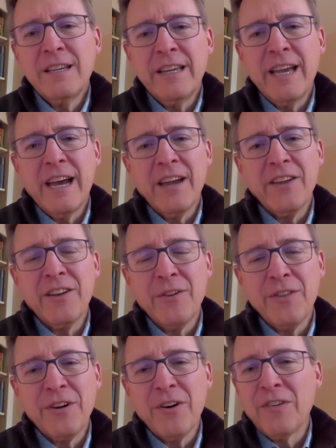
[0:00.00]
Yeah,
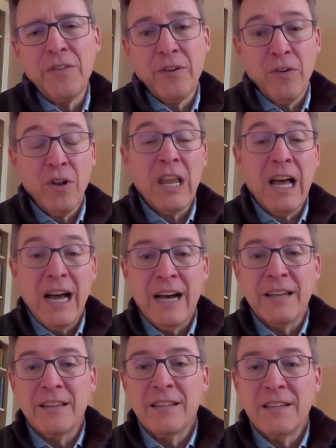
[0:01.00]
there are a
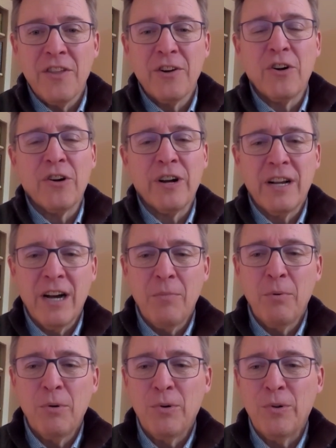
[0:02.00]
lot. There are a
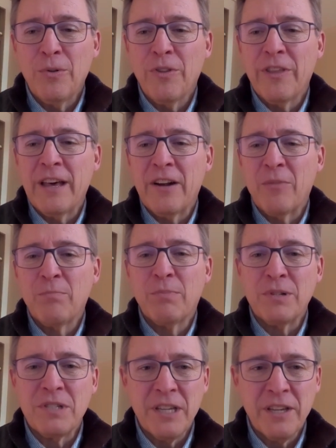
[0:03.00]
couple that are
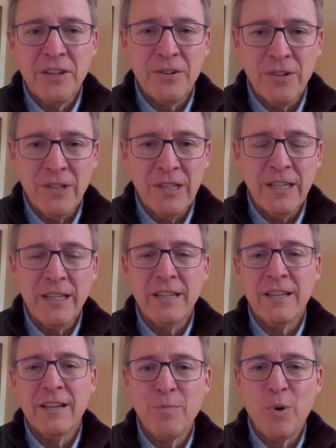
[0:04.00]

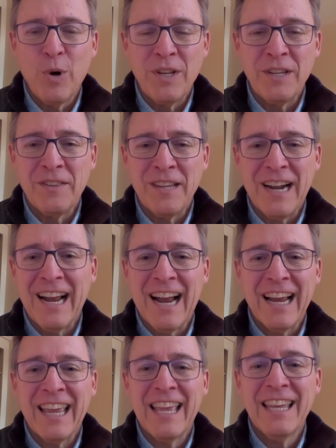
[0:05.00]
particularly poignant that
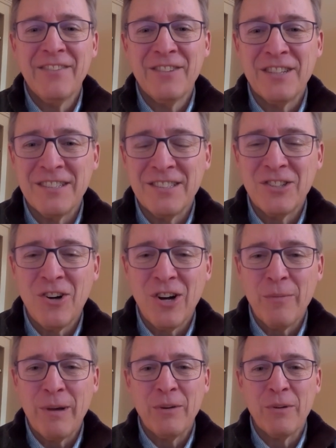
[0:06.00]
I can't even talk
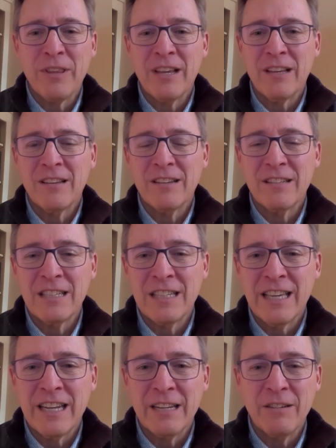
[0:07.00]
about without
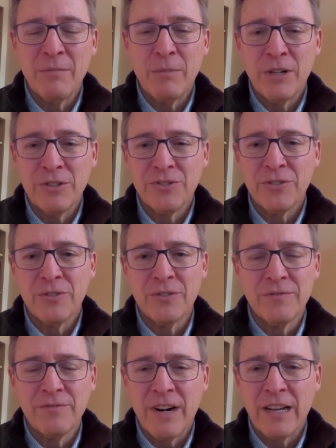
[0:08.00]
getting emotional,
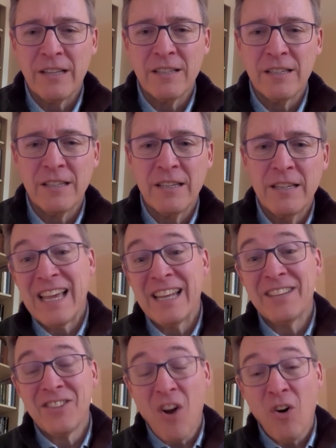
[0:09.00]
frankly. And
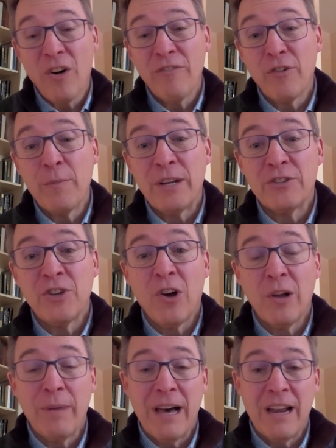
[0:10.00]
it's hard for me to
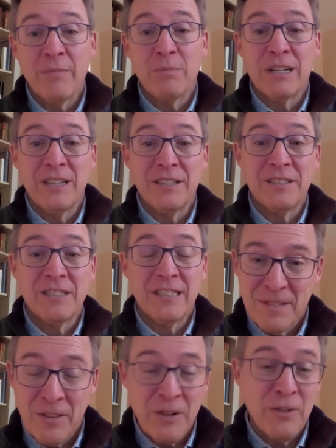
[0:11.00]
talk about it because
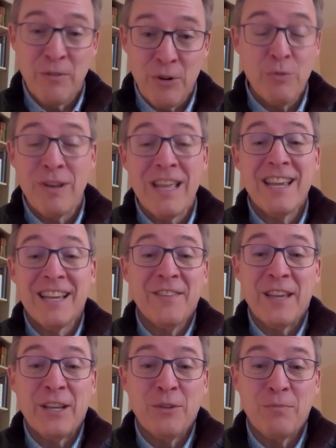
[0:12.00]
they're unique
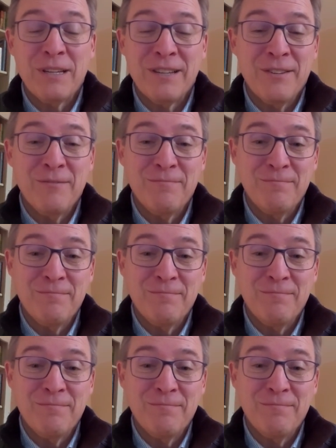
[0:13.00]
and they could be,